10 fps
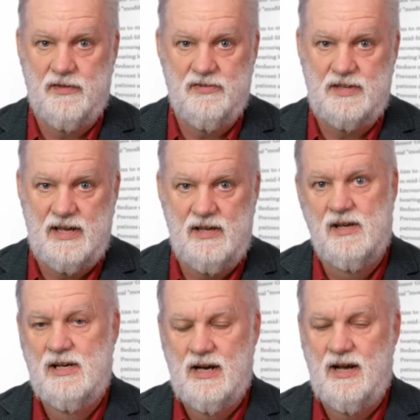this day,
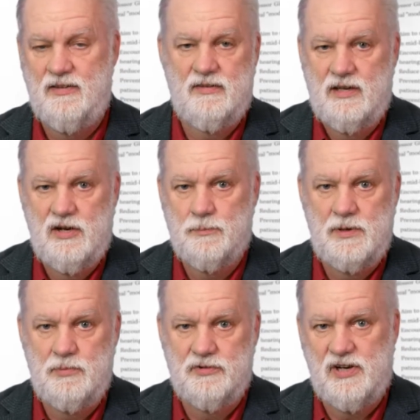I hear
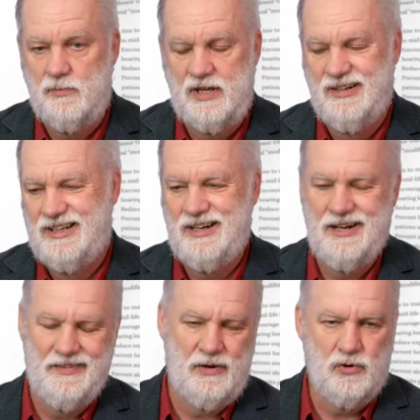people tell me,
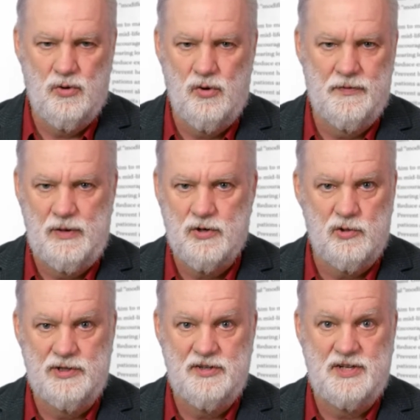they were old, they were
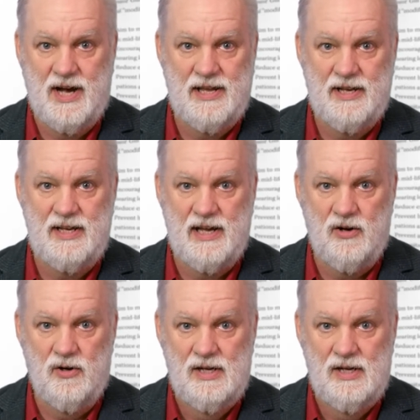going to die anyhow.